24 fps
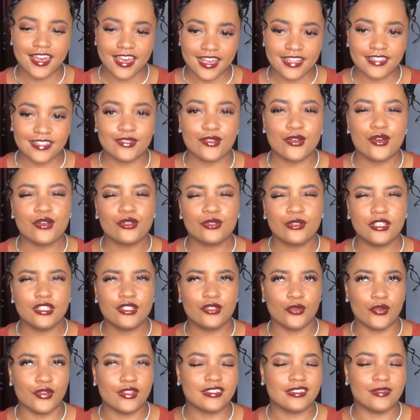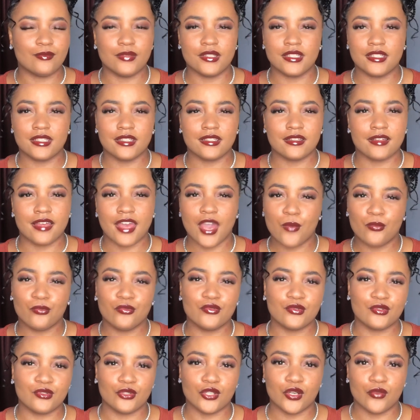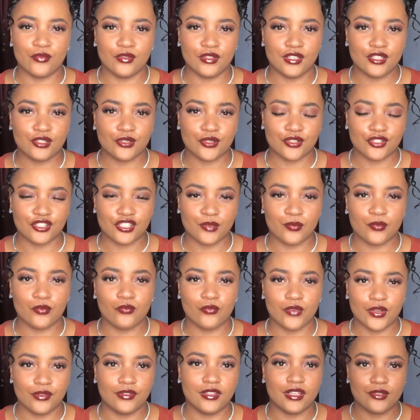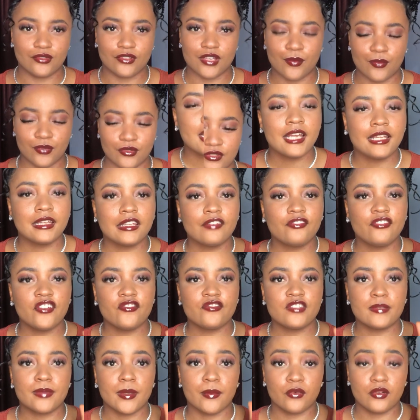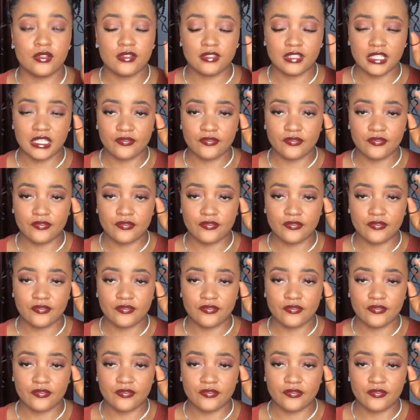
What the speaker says: It's actually going to be helpful to your relationship when you learn to apologize. The fifth tip I'm going to